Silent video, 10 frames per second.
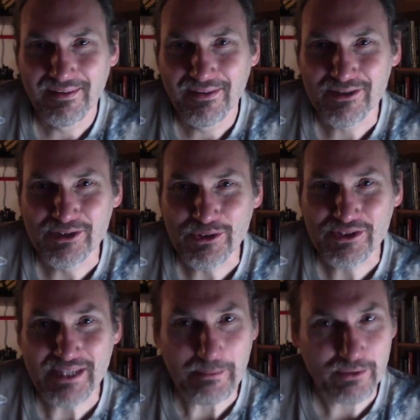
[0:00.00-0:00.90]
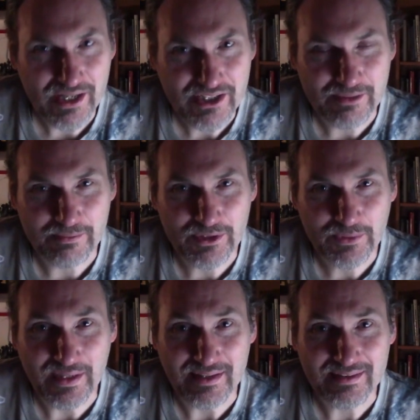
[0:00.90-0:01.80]
there's no separation
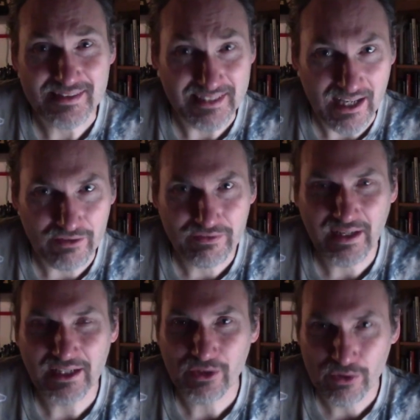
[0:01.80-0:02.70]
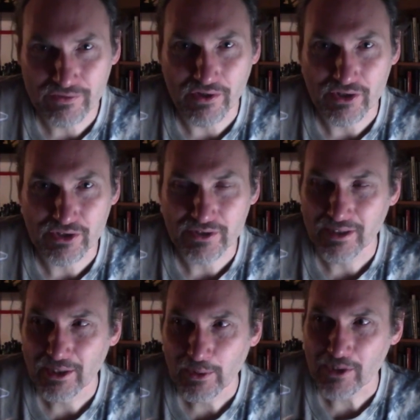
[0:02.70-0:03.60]
between self and universe.
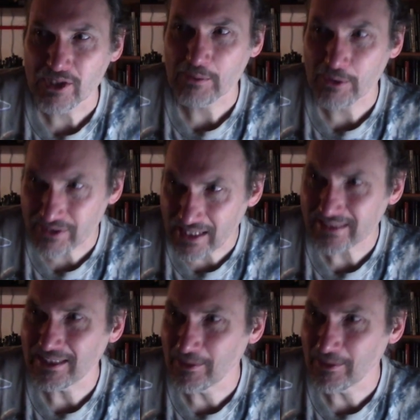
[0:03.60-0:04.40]
Which is precisely